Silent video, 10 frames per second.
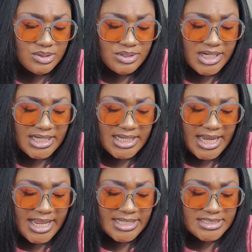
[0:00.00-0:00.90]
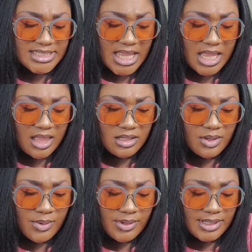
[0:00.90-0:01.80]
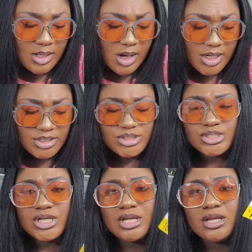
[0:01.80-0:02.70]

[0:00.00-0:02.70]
sold out in XL or large.